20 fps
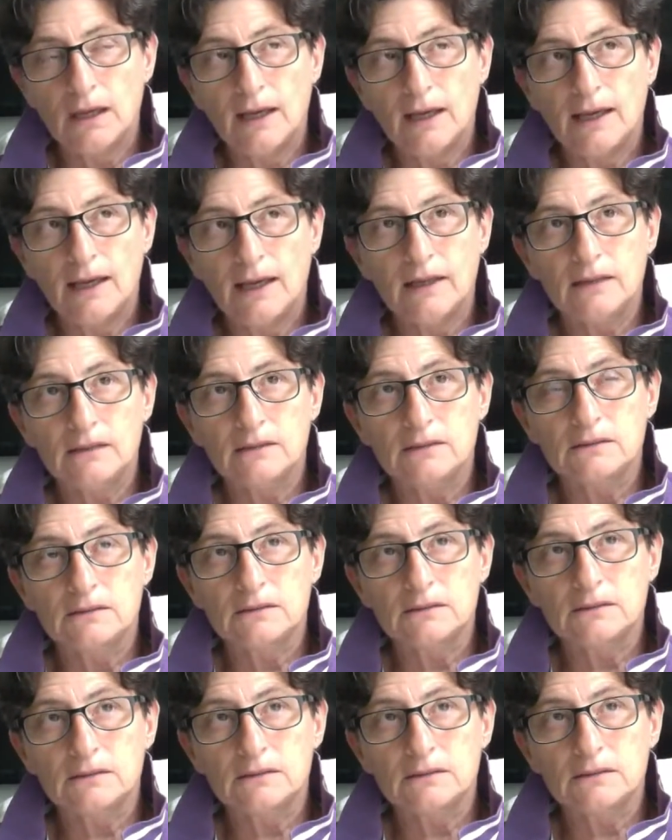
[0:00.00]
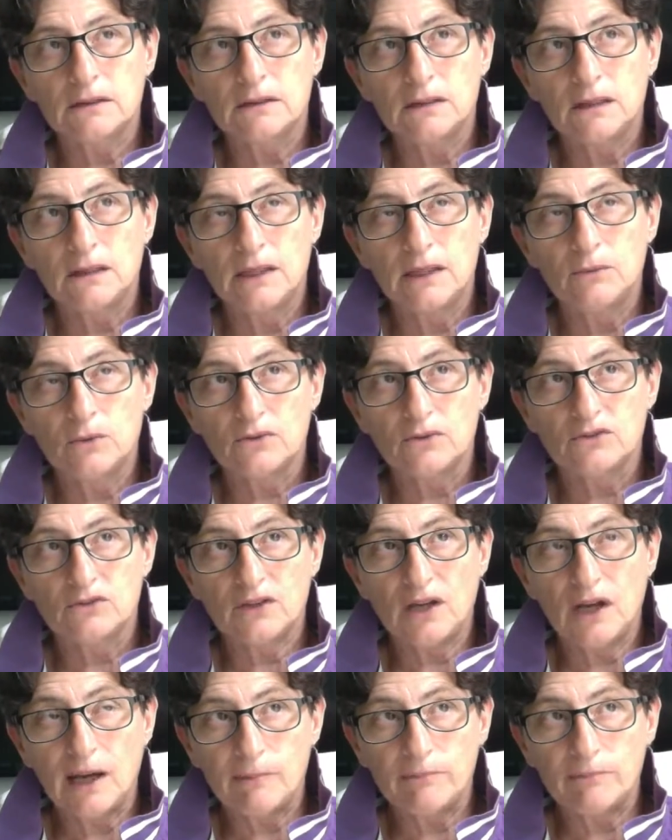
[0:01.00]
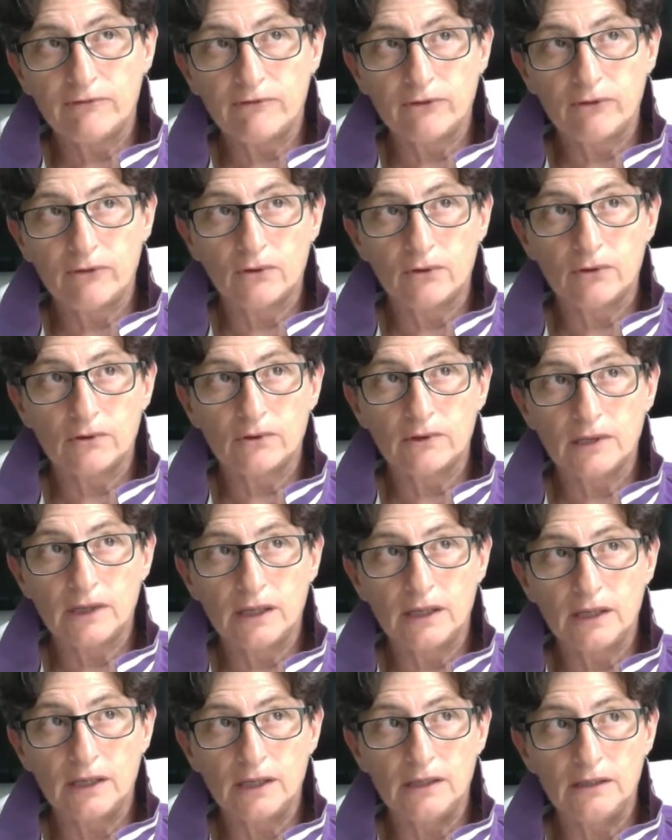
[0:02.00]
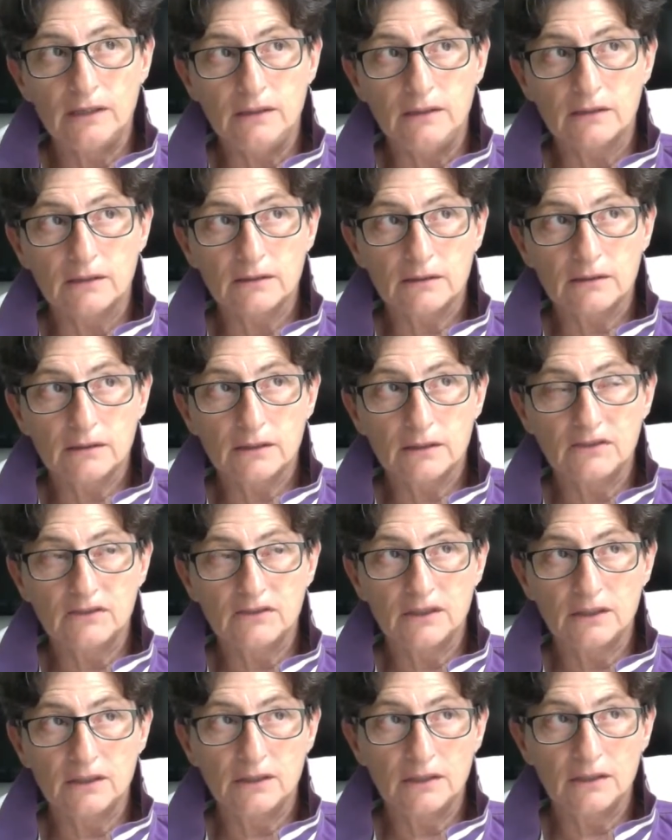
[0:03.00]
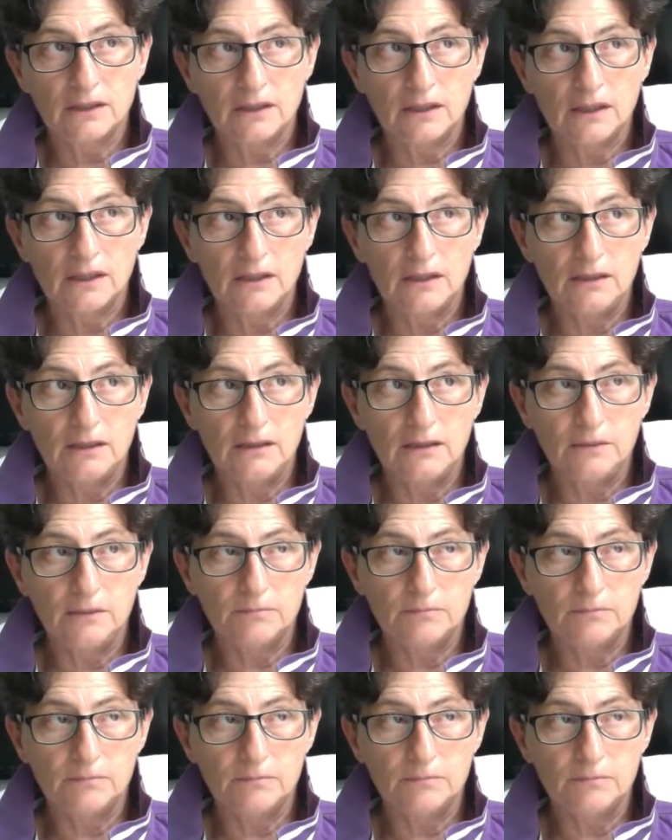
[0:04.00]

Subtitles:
and I was up for getting a